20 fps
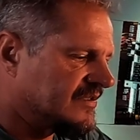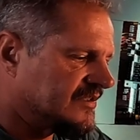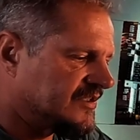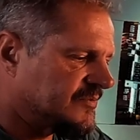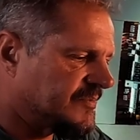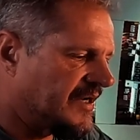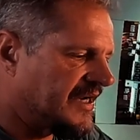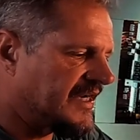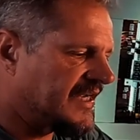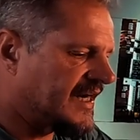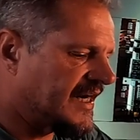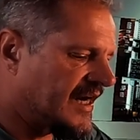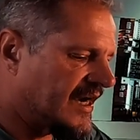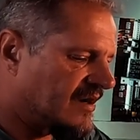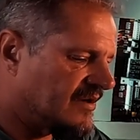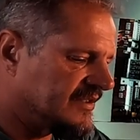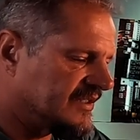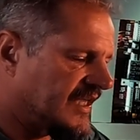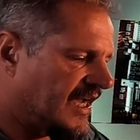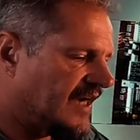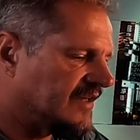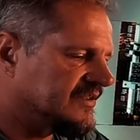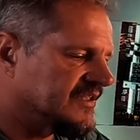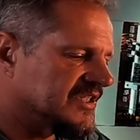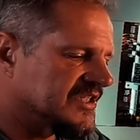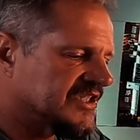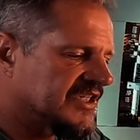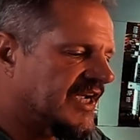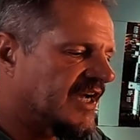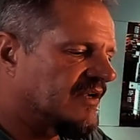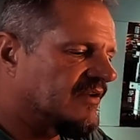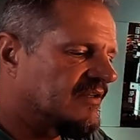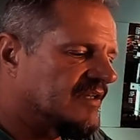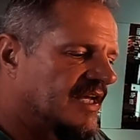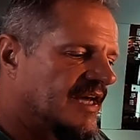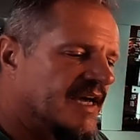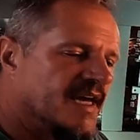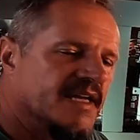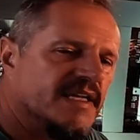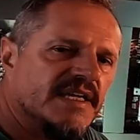spinning around the outer shell
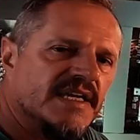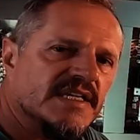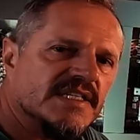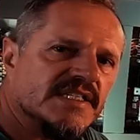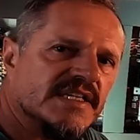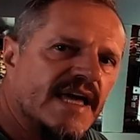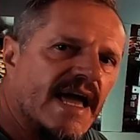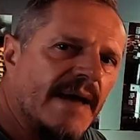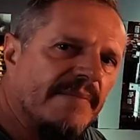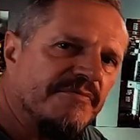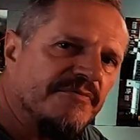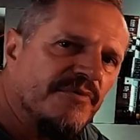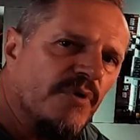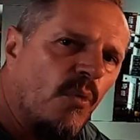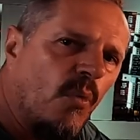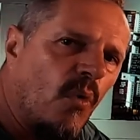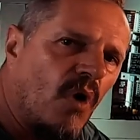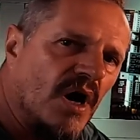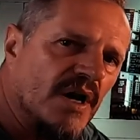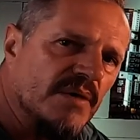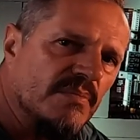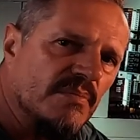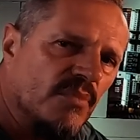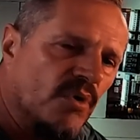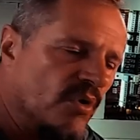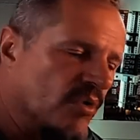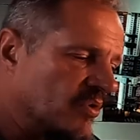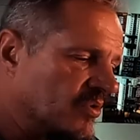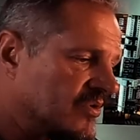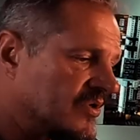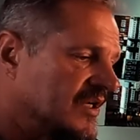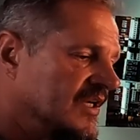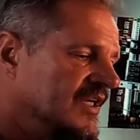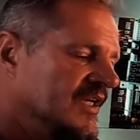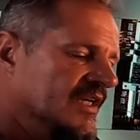and there's gap for one more.